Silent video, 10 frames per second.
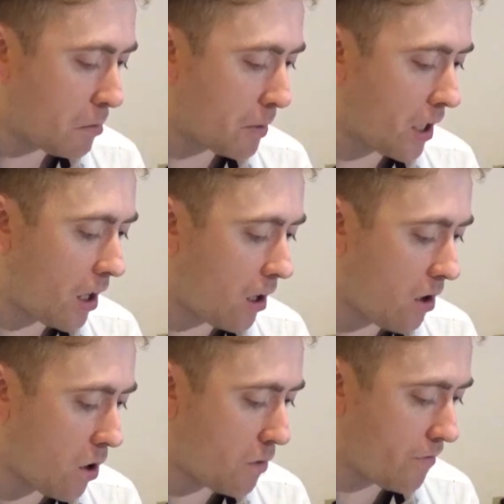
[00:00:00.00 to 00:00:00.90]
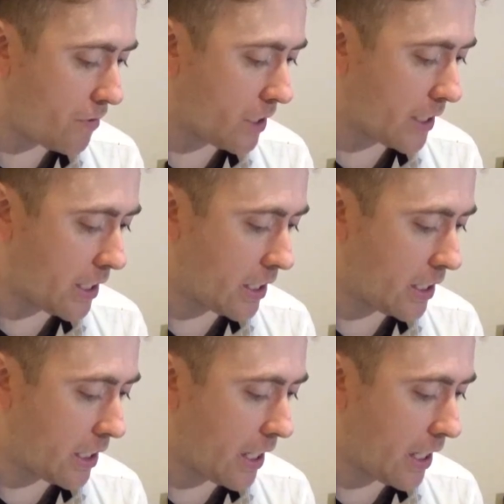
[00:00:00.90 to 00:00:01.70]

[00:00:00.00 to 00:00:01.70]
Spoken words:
but hopefully